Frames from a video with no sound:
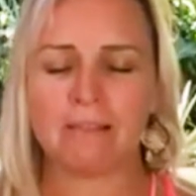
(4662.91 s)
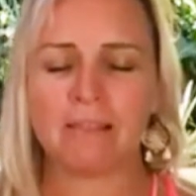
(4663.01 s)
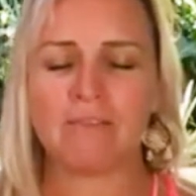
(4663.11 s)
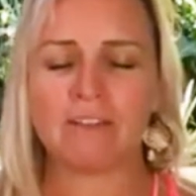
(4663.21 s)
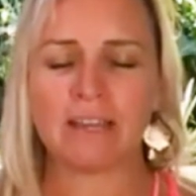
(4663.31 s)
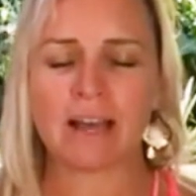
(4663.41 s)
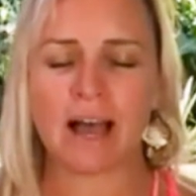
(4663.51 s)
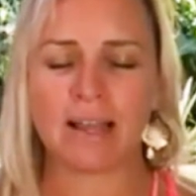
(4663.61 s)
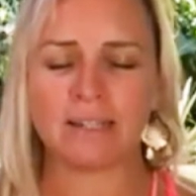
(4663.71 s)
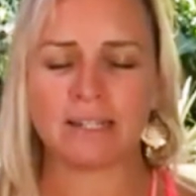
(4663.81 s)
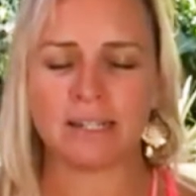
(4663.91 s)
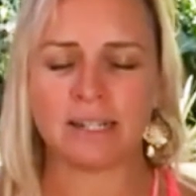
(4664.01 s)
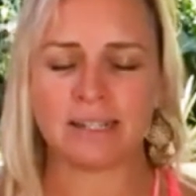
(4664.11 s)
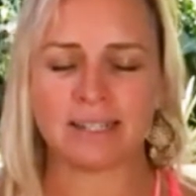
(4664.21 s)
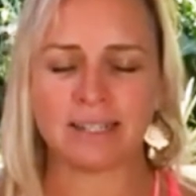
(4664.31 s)
Loving
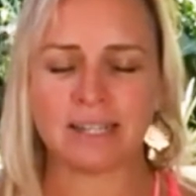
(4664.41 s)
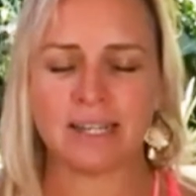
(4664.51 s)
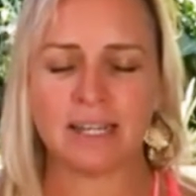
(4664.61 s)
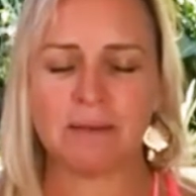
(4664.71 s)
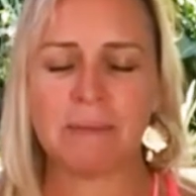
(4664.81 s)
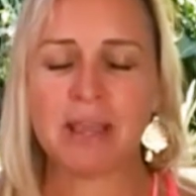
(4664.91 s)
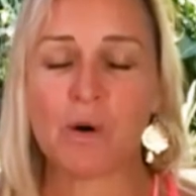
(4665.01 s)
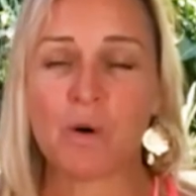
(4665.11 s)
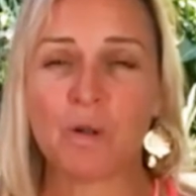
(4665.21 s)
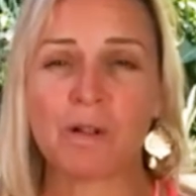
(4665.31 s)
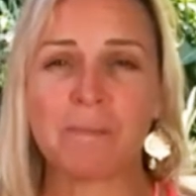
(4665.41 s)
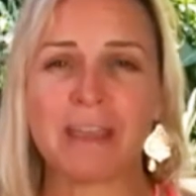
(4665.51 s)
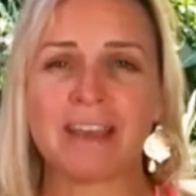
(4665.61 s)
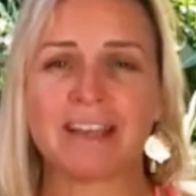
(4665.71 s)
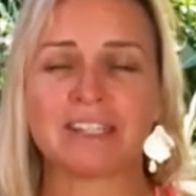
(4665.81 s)
kindness. May all
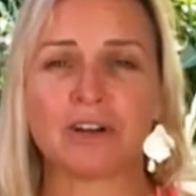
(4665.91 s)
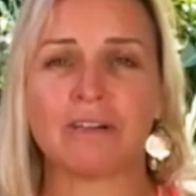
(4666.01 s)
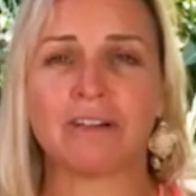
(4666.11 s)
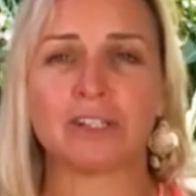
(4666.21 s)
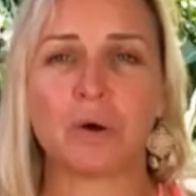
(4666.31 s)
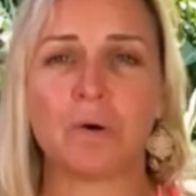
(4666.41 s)
beings across